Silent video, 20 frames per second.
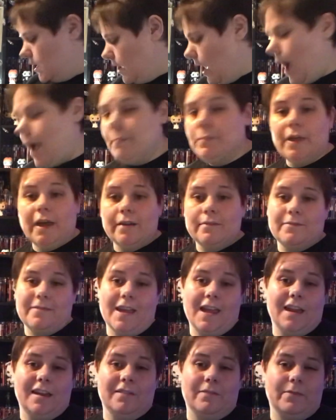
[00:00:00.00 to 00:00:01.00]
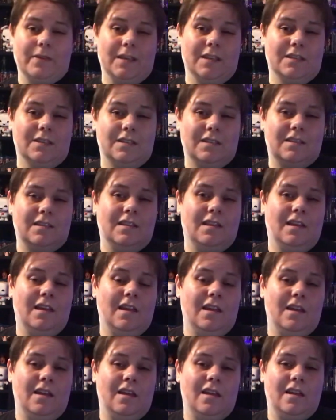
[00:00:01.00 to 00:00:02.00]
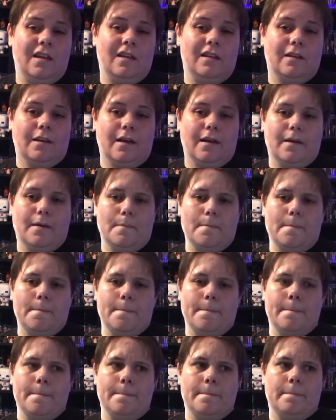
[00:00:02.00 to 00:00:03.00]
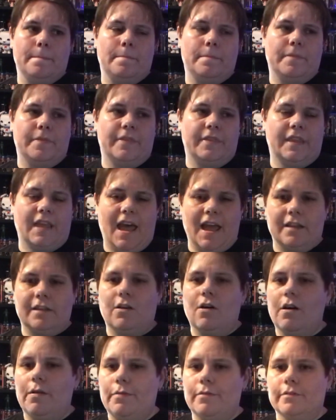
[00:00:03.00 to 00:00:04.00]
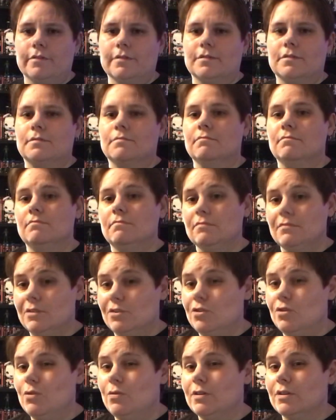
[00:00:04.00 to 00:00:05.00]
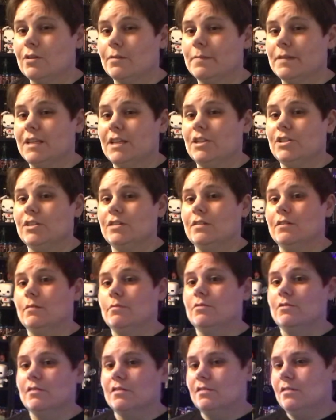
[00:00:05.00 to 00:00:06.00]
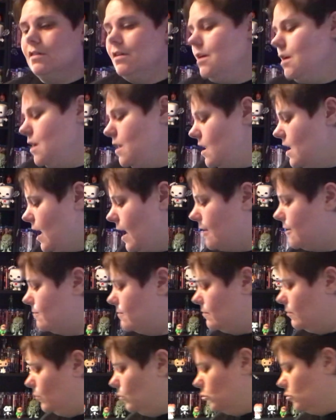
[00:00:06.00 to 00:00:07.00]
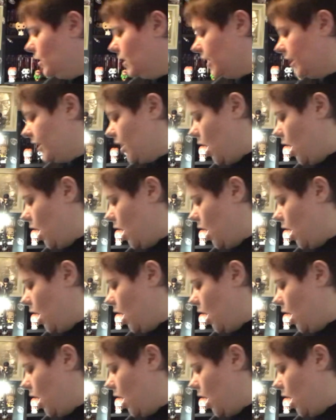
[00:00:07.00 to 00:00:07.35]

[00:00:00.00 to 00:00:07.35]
I'm not a fan of his, that author's new interpretation of the books. I'm really